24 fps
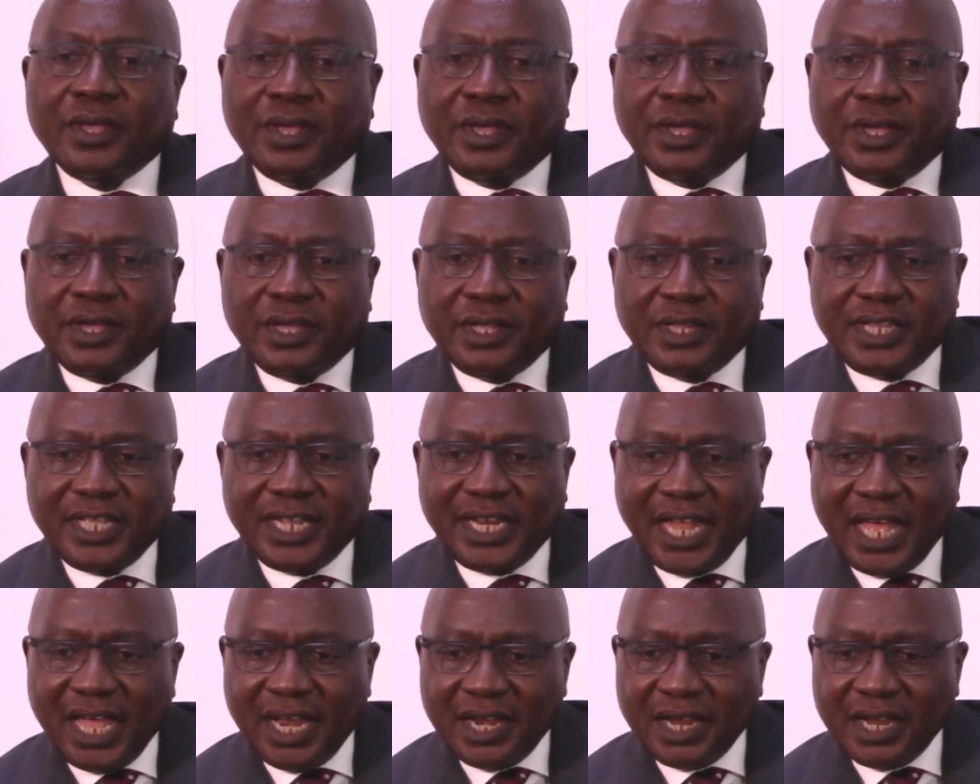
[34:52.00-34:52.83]
The
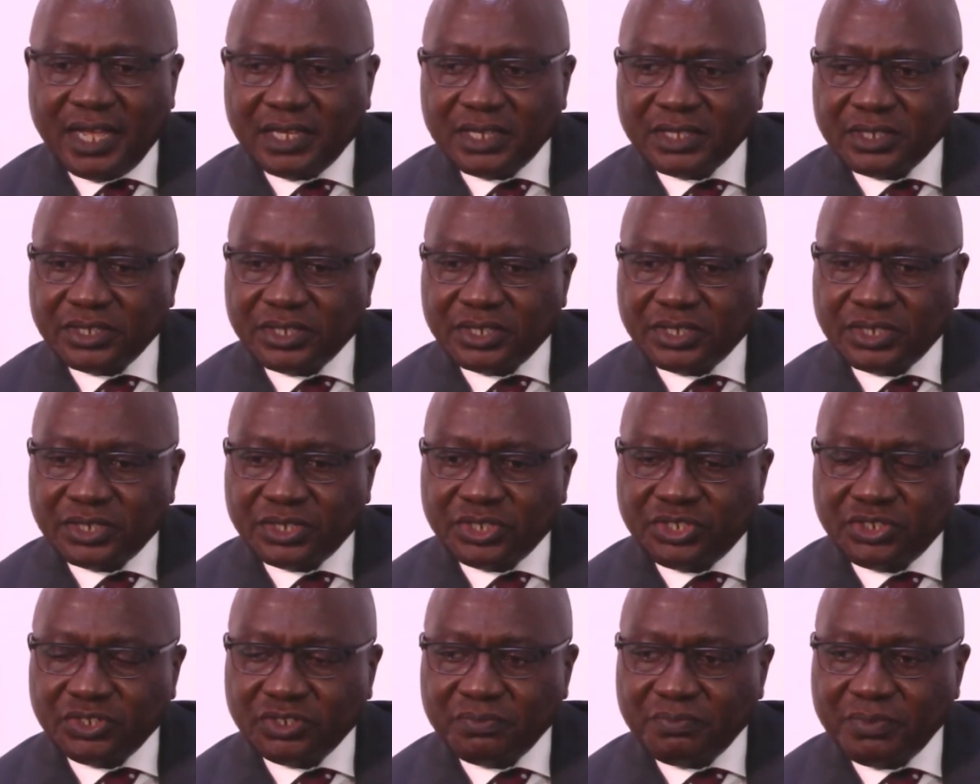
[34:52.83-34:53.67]
learner
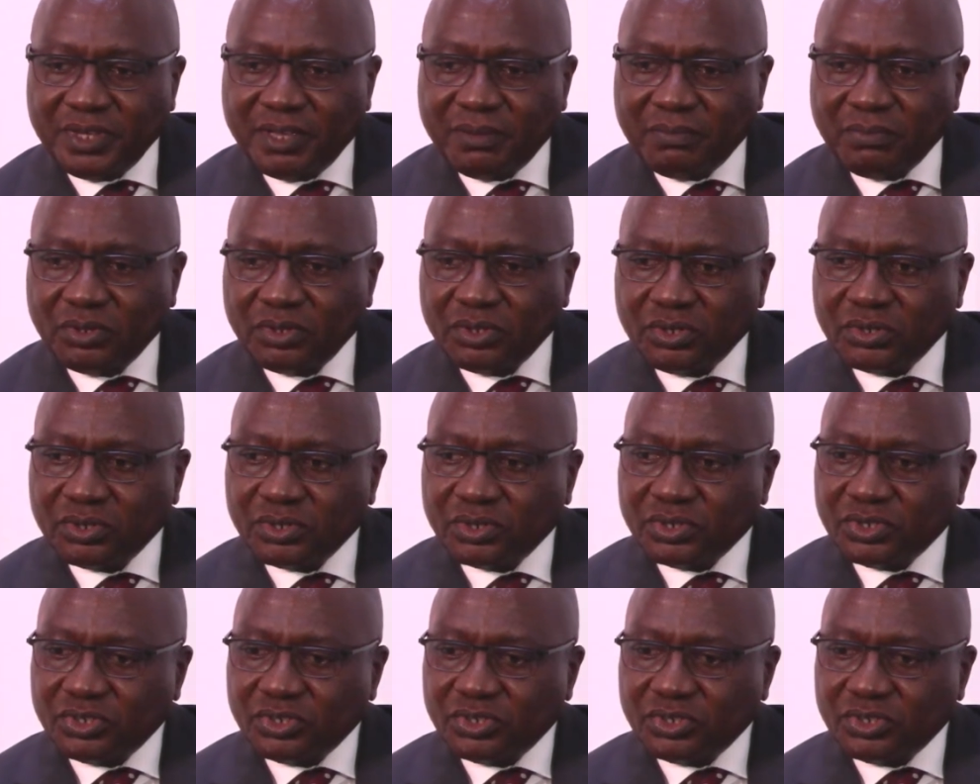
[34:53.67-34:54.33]
should be able